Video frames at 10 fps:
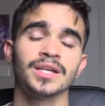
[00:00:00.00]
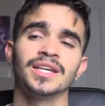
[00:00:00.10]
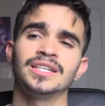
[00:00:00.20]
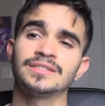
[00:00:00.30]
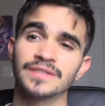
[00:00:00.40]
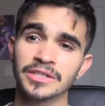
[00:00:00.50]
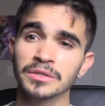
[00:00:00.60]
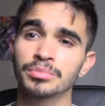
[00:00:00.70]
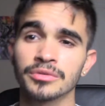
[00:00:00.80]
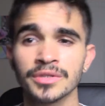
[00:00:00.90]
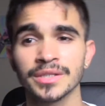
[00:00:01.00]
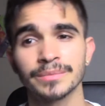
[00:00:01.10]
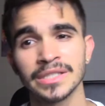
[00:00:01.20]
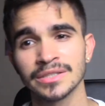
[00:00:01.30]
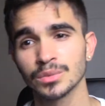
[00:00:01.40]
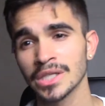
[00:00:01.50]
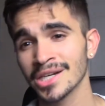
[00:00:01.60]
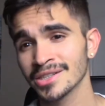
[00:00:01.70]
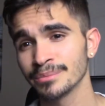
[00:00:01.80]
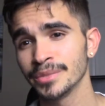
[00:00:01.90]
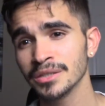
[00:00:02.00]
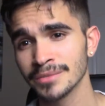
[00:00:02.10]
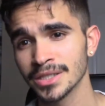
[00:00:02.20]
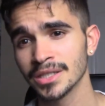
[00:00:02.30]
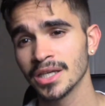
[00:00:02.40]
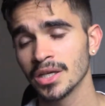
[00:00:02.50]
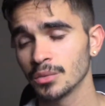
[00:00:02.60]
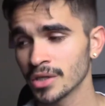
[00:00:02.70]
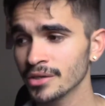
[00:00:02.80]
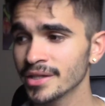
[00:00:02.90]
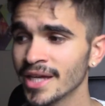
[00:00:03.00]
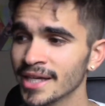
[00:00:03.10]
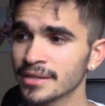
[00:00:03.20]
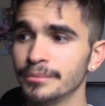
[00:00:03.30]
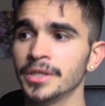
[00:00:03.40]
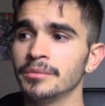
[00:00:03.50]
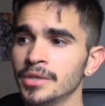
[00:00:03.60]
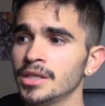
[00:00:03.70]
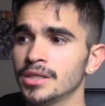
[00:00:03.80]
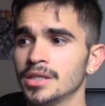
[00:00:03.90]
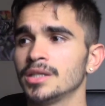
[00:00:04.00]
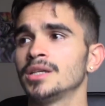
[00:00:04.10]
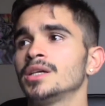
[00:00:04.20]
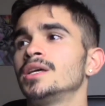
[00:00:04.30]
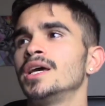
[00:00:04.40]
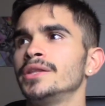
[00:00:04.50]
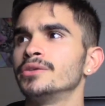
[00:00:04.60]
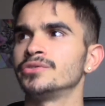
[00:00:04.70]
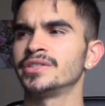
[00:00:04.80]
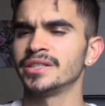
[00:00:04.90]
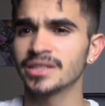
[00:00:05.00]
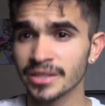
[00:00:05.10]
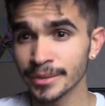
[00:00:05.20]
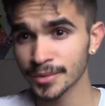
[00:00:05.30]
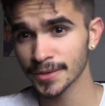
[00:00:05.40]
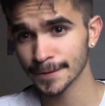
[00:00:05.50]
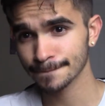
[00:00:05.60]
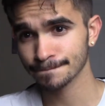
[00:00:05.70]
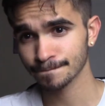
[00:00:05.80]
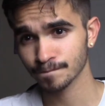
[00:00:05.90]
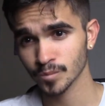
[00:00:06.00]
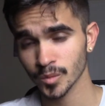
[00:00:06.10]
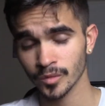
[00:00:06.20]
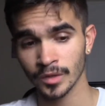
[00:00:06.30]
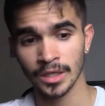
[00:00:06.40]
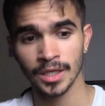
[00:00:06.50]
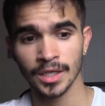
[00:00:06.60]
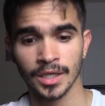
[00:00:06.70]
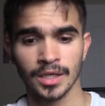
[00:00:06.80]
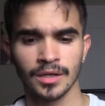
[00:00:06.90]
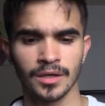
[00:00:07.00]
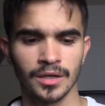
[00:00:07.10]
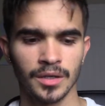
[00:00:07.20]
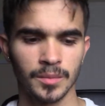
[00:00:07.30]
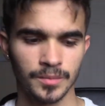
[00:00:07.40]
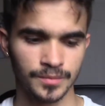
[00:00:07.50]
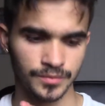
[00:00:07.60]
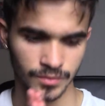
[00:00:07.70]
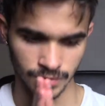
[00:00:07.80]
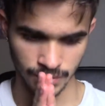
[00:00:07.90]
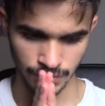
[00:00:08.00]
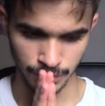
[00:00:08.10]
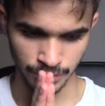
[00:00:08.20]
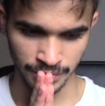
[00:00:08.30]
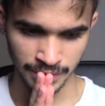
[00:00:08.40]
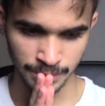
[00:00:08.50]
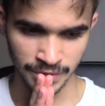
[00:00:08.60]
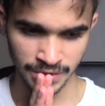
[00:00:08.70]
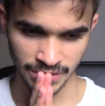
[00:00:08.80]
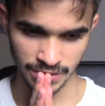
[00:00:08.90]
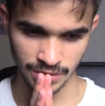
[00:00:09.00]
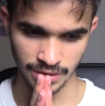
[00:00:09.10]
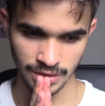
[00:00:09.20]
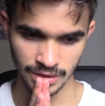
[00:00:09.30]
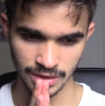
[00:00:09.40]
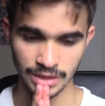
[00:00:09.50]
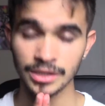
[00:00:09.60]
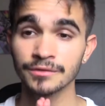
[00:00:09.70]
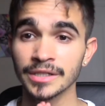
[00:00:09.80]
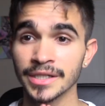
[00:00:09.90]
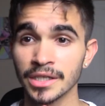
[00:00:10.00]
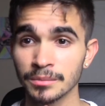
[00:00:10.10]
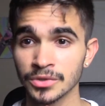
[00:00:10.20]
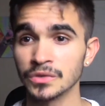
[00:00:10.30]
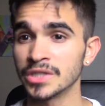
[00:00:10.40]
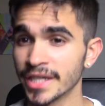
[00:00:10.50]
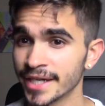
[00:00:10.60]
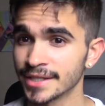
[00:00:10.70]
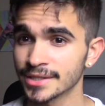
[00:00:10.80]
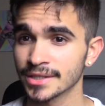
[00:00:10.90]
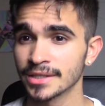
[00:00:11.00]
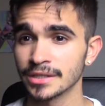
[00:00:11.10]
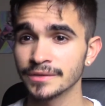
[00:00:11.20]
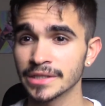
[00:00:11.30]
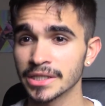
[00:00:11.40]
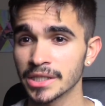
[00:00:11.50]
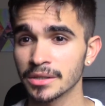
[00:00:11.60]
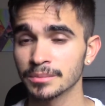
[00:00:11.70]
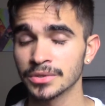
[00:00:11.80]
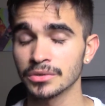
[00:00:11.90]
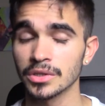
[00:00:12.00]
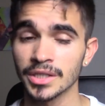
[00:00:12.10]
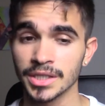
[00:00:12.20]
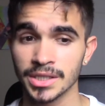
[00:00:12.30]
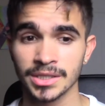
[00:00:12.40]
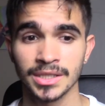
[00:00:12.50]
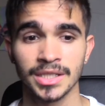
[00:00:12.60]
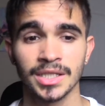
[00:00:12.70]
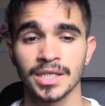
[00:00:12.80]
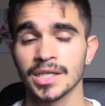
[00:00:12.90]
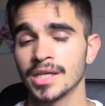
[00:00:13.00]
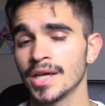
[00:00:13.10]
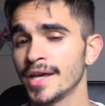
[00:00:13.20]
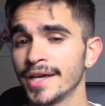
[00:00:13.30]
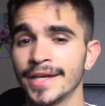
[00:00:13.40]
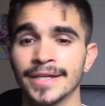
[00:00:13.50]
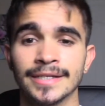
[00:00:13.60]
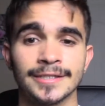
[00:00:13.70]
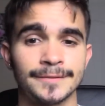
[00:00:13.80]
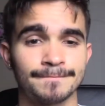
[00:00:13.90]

It's very important, because without a commitment, without that commitment and those systems, um, you're pretty much leaving it up to chance, leaving it up to luck, and